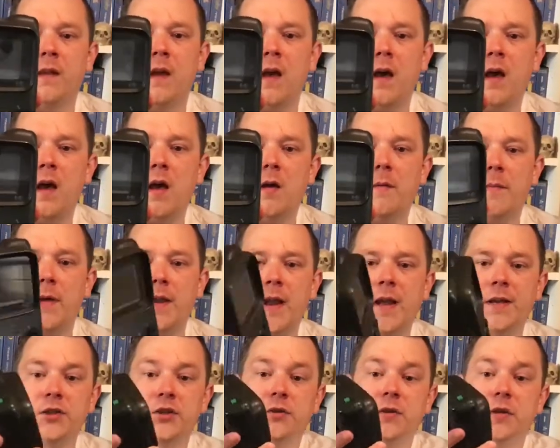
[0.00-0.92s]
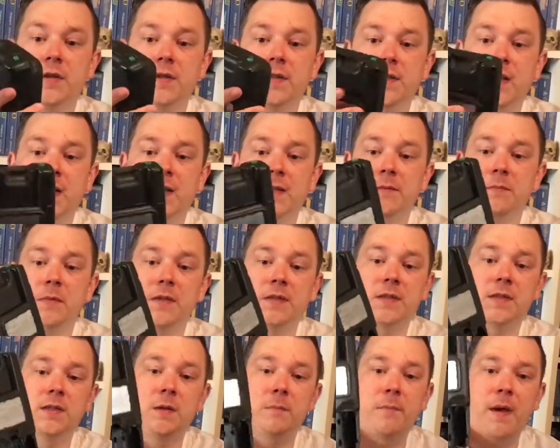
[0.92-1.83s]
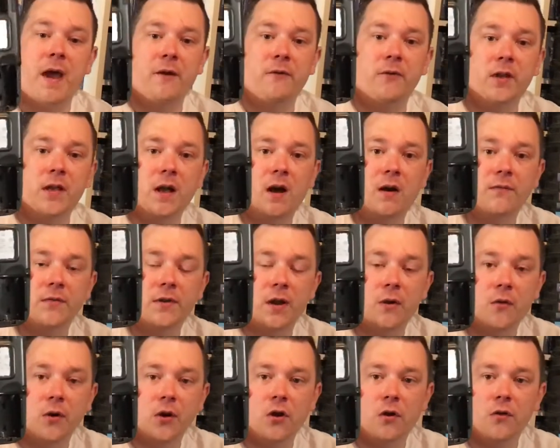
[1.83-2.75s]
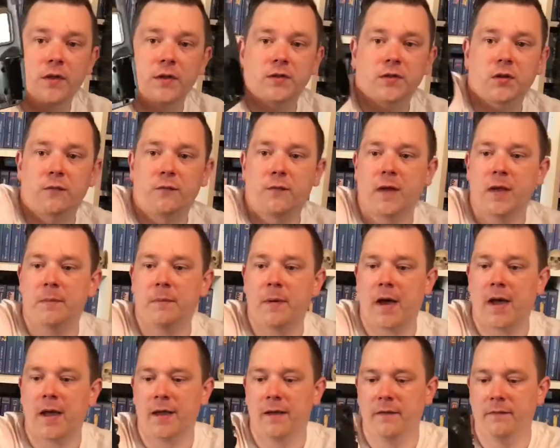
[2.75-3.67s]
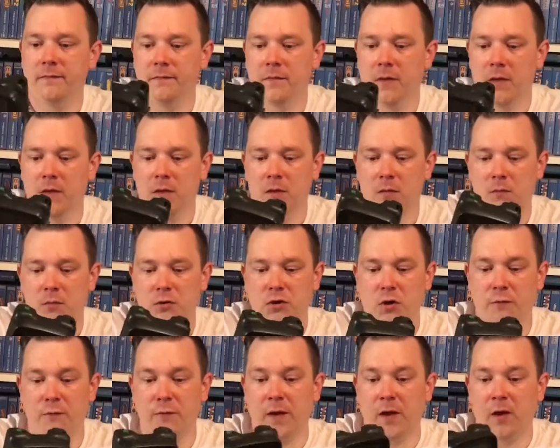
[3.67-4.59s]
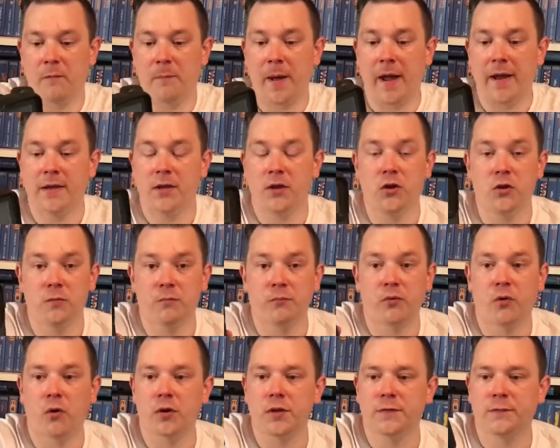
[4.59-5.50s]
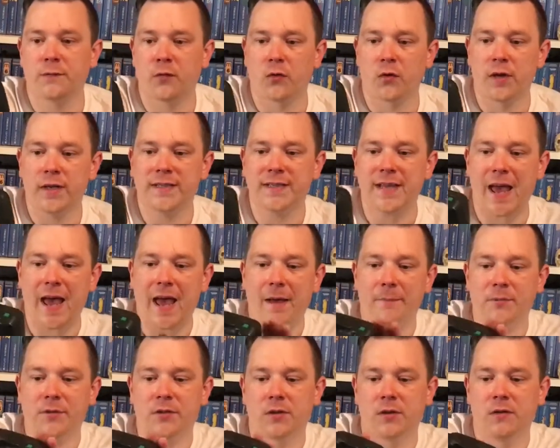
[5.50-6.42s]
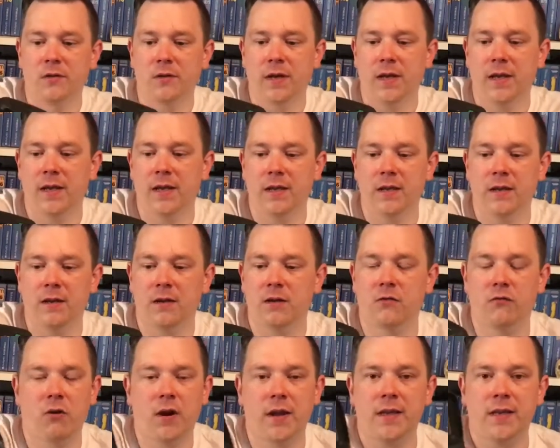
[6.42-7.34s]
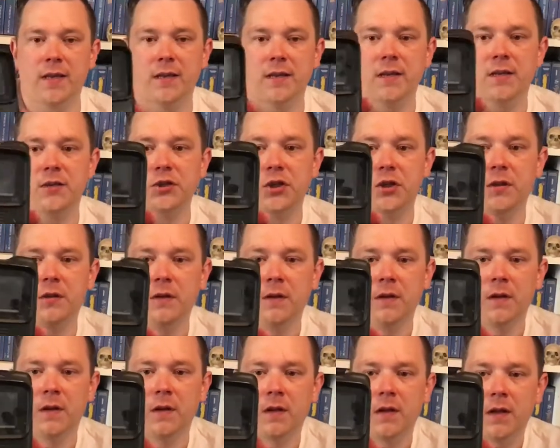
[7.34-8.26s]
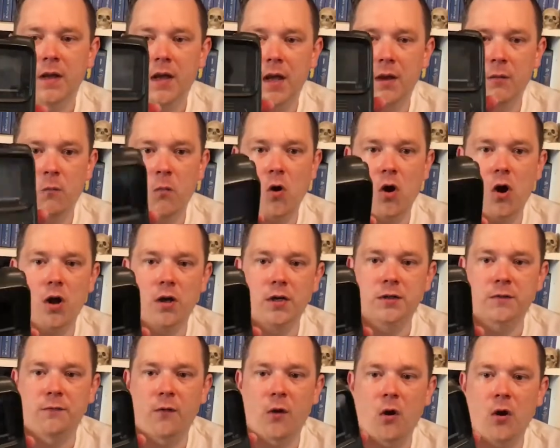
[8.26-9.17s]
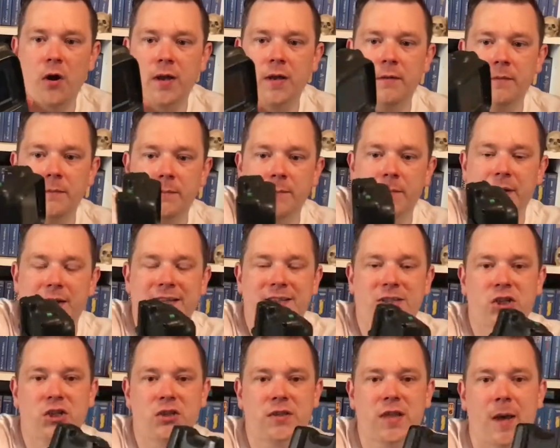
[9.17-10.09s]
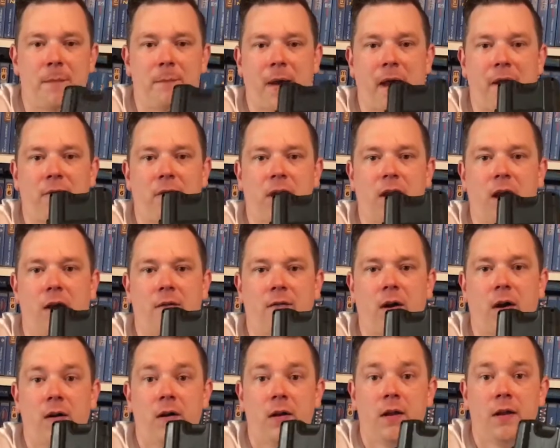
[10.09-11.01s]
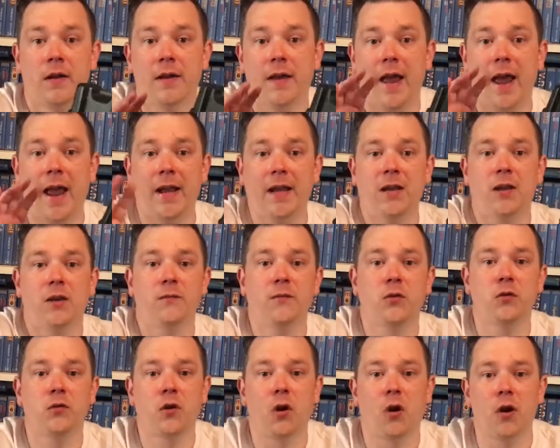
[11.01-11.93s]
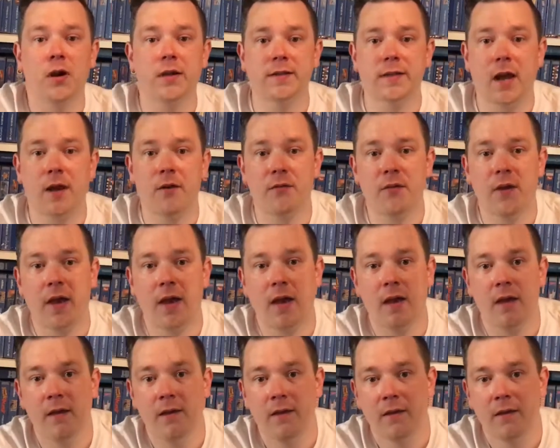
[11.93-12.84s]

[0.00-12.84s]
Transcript: And as you can see, it's missing the battery cover. Now I got this off eBay, which I think I paid a good price for it. It's absolutely in great condition. It works fine, but it's just that battery cover. Any of you guys out there